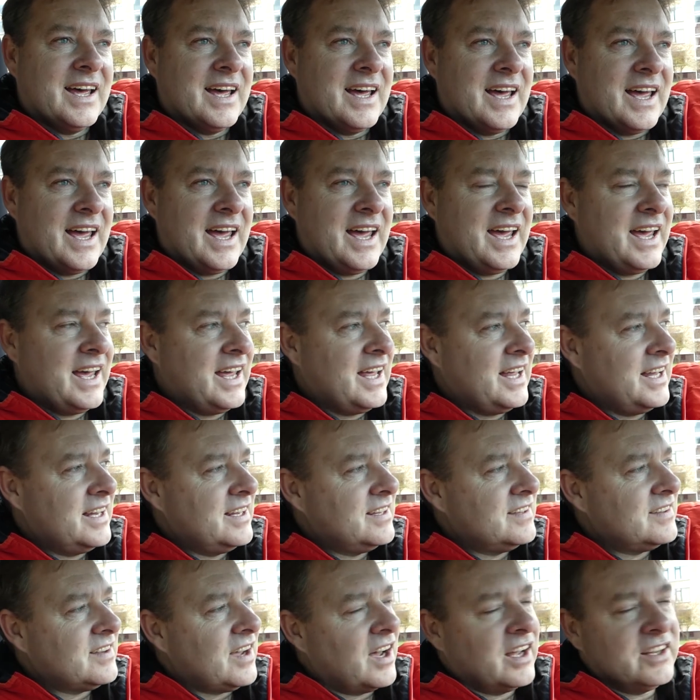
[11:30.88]

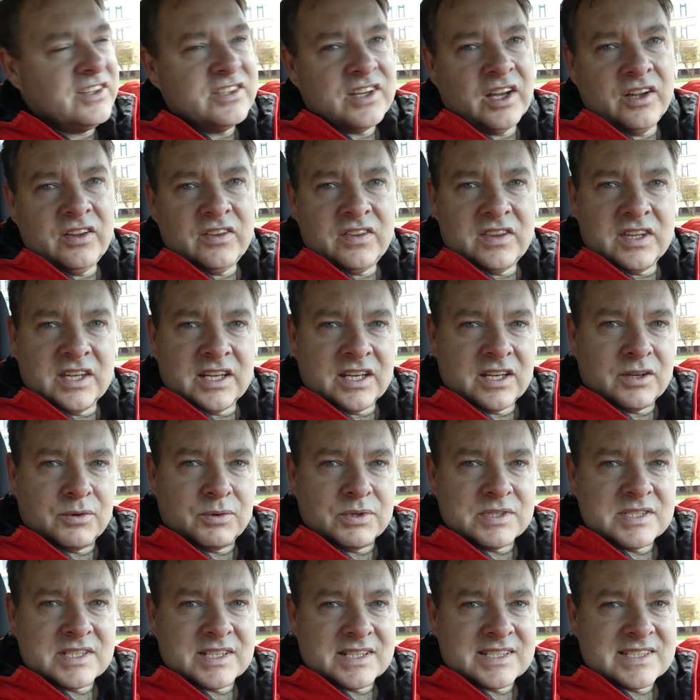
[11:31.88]
And I don't think it
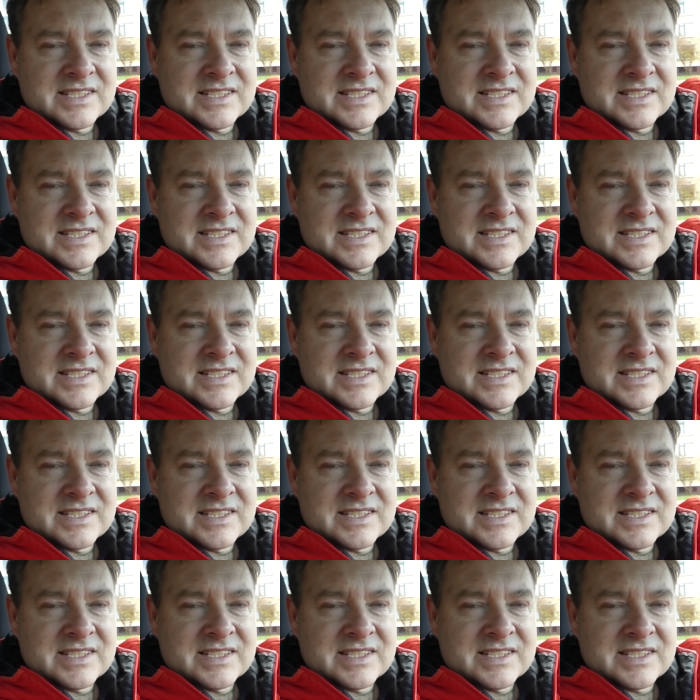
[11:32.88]
was a